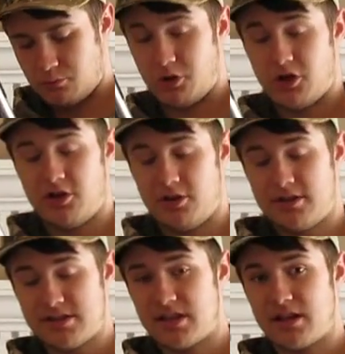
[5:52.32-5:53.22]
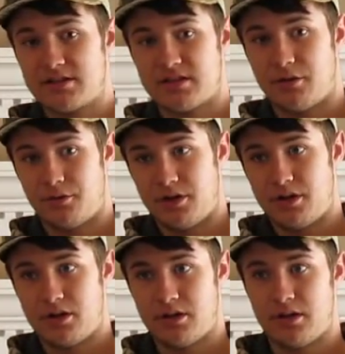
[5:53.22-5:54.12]
When this gun is
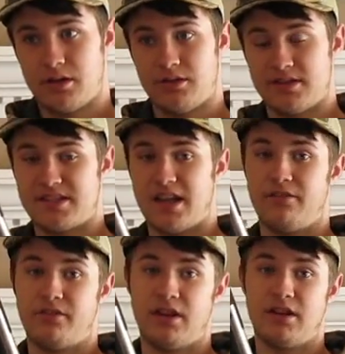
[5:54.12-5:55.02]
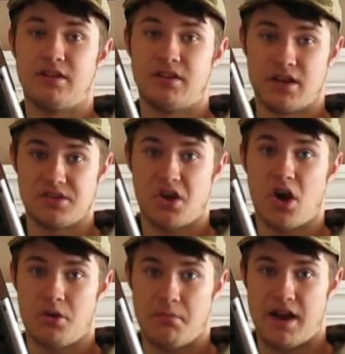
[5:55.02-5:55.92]
loaded, the safety does
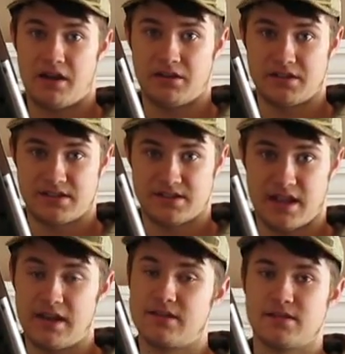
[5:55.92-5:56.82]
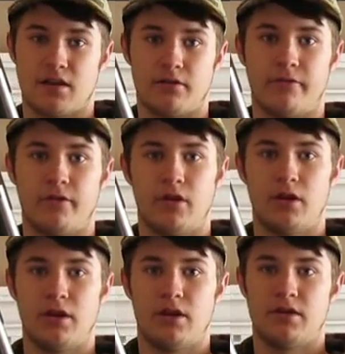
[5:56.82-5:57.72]
automatically set itself.
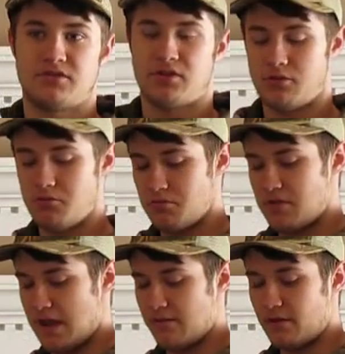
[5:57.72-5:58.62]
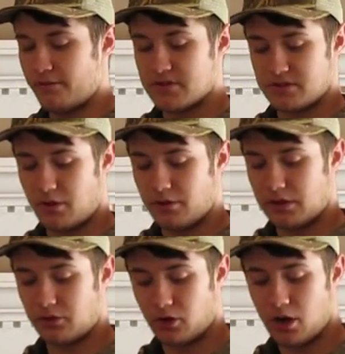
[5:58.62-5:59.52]
So even if it's
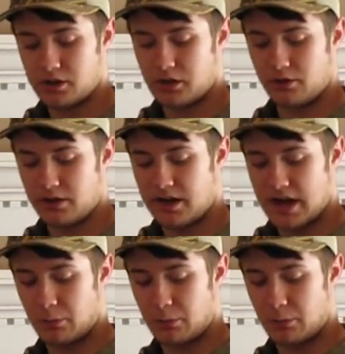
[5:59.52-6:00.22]
loaded or unloaded,